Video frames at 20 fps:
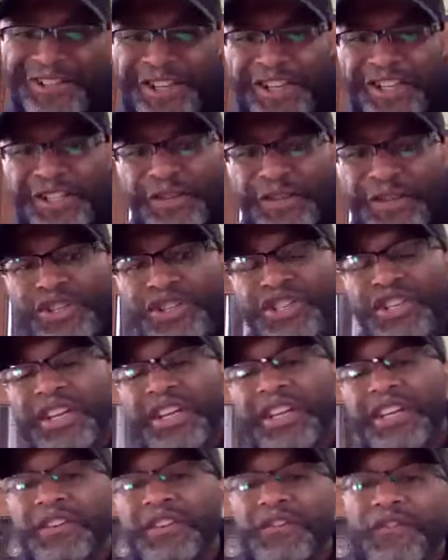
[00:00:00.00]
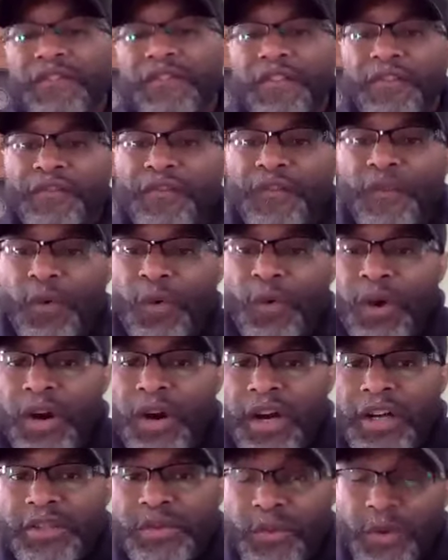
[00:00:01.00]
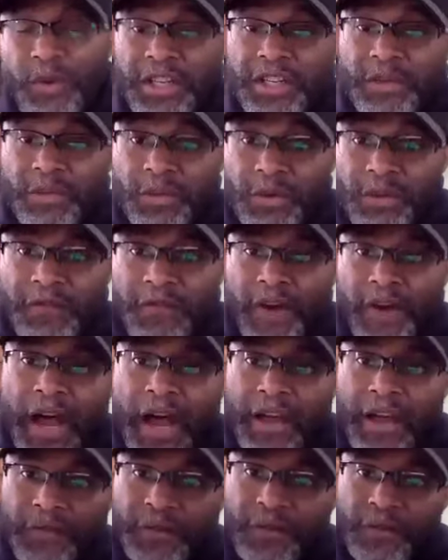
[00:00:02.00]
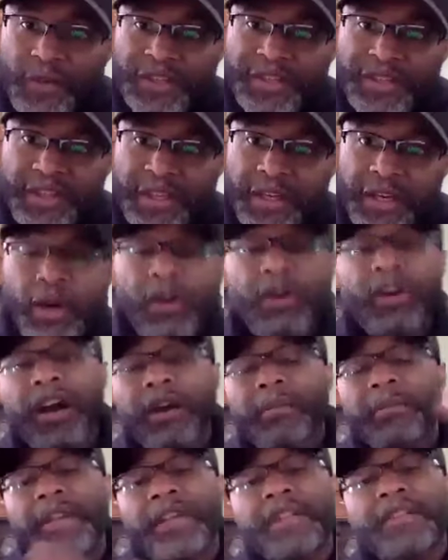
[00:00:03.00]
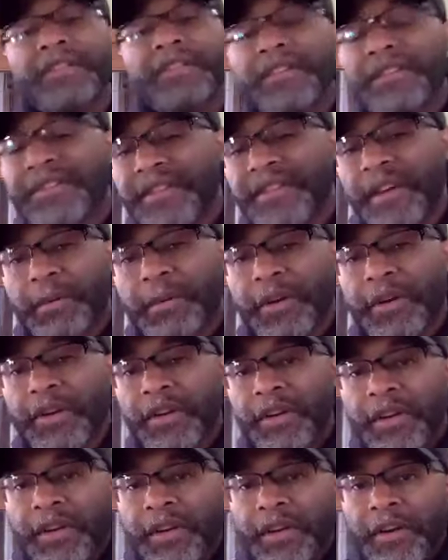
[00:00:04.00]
you're looking to achieve for 2025 for the rest of the year or coming into the summer.